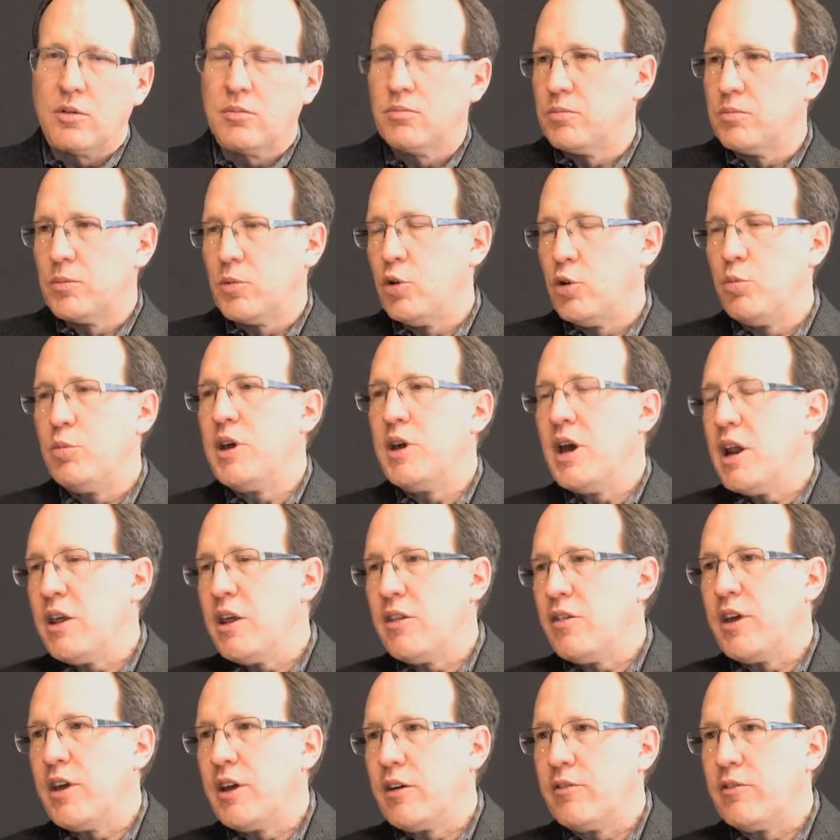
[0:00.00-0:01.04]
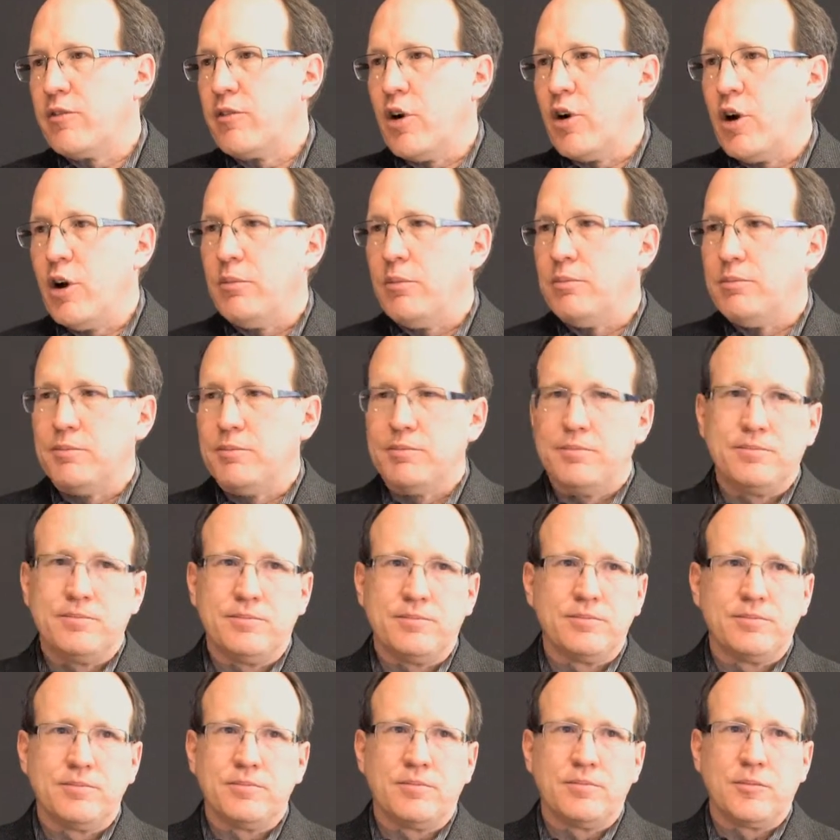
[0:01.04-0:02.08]
could be anything from,
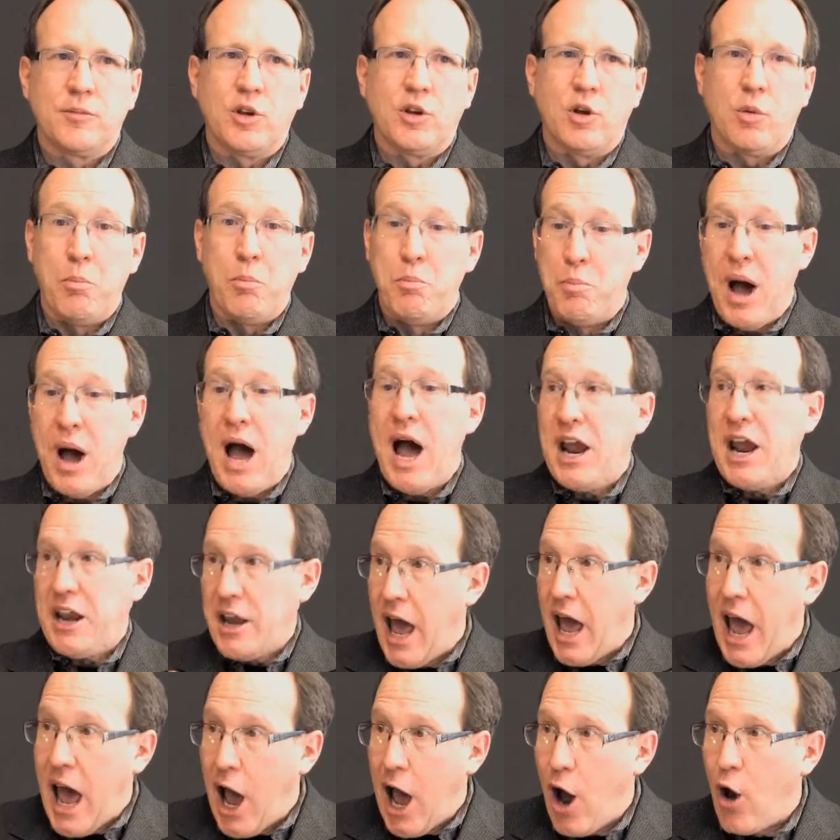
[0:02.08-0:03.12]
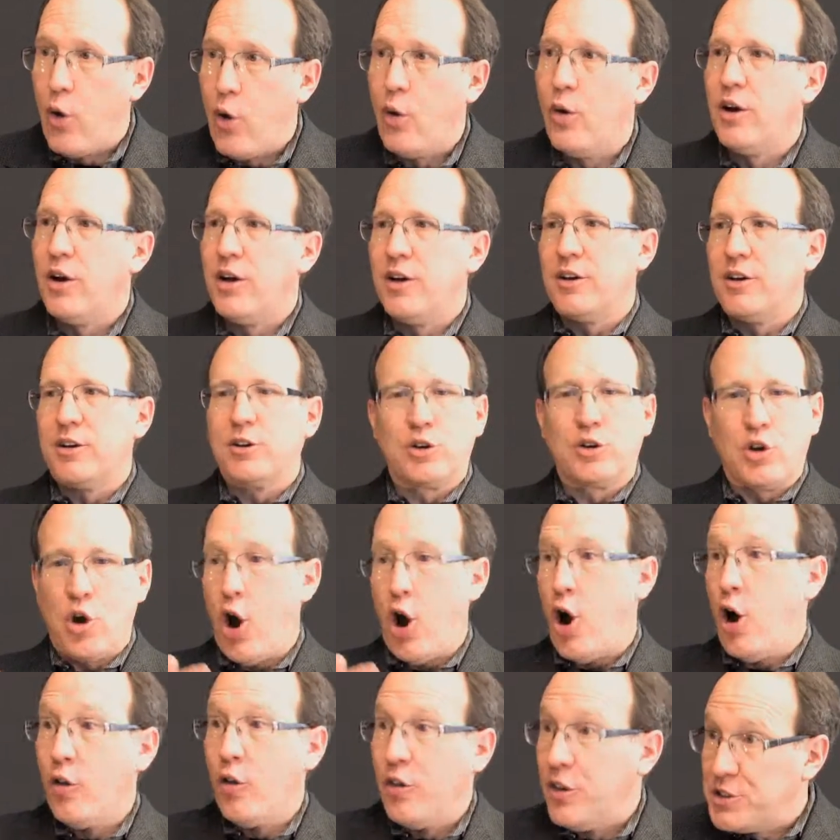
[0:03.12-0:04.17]
buy now,
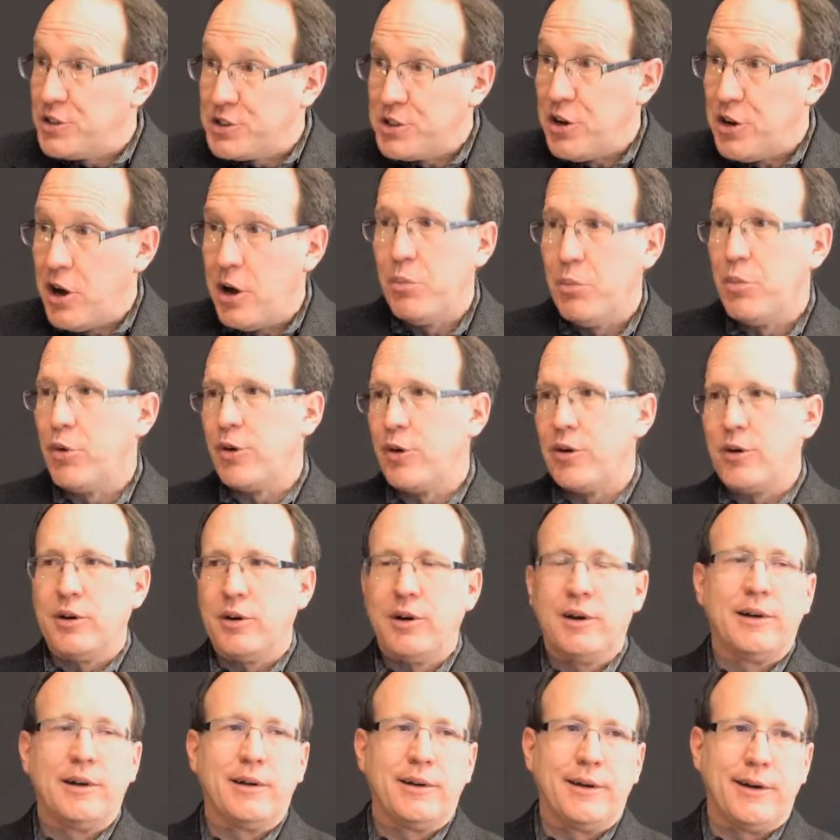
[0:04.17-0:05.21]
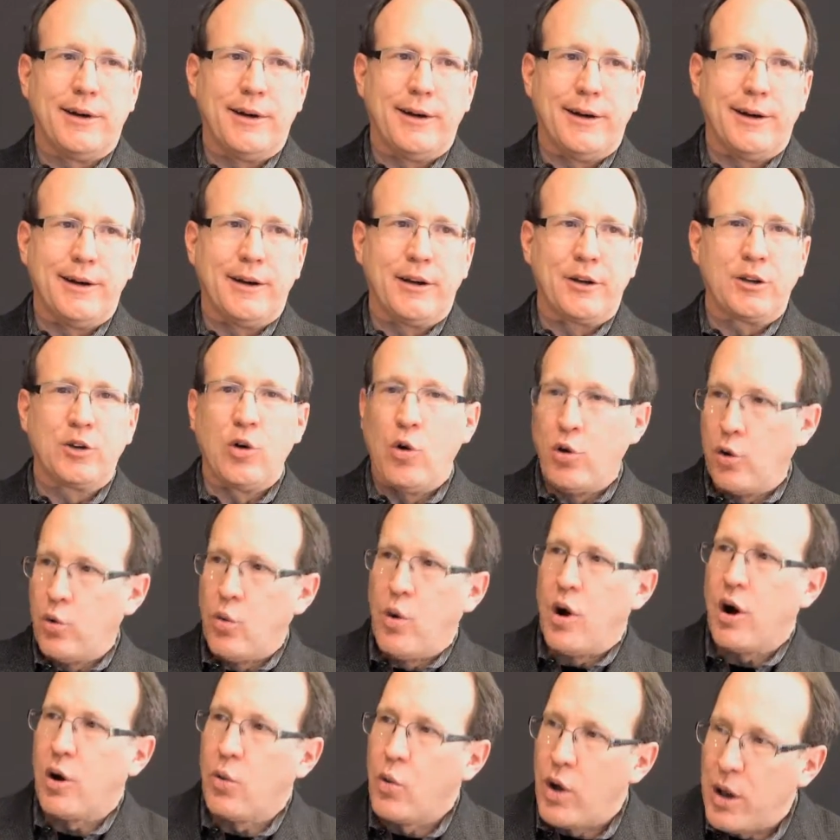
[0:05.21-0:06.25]
call this number, go to
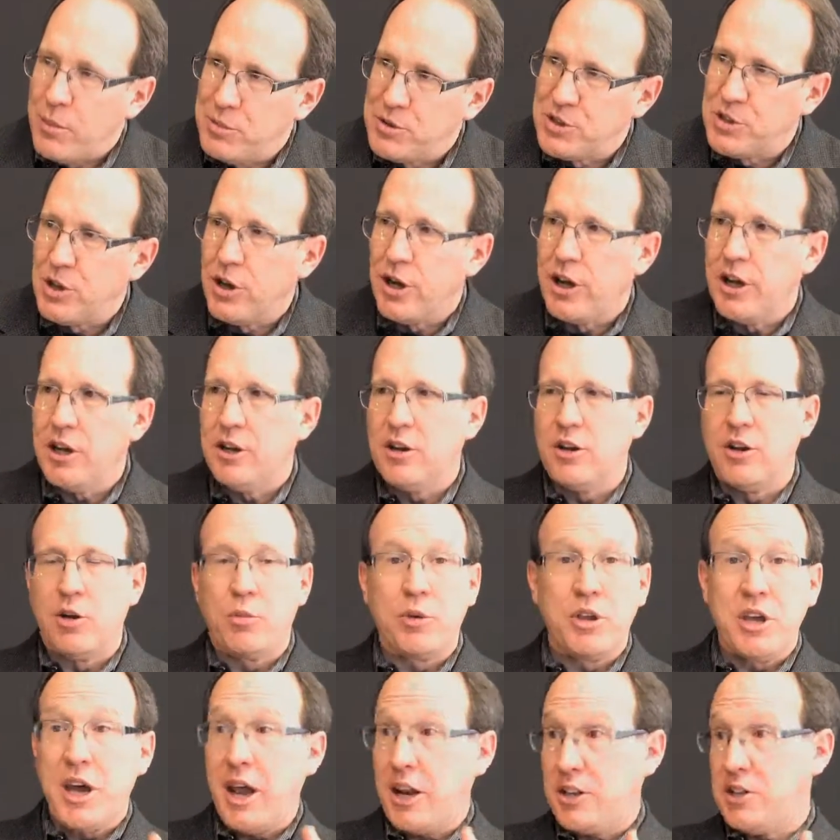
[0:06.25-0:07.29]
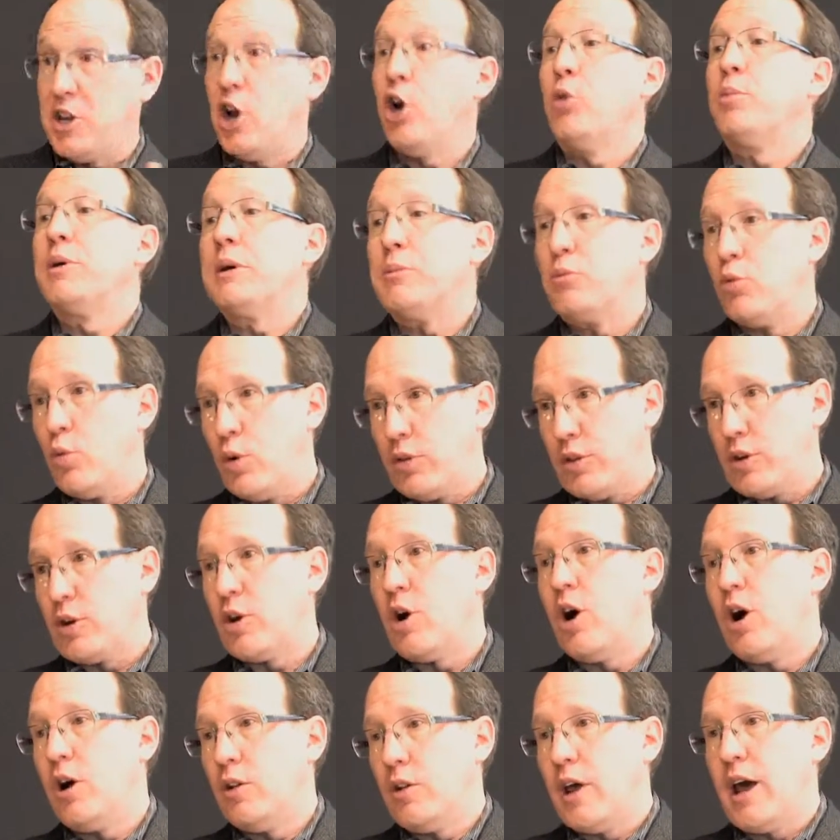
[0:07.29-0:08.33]
our website, but you got to tell people what the
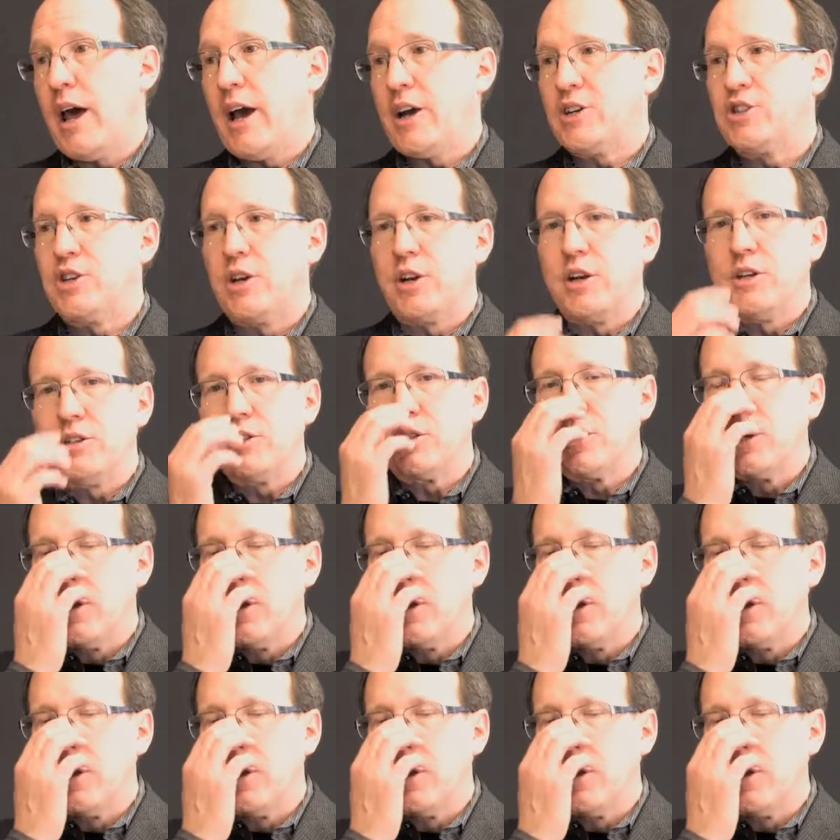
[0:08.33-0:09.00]
call to action is.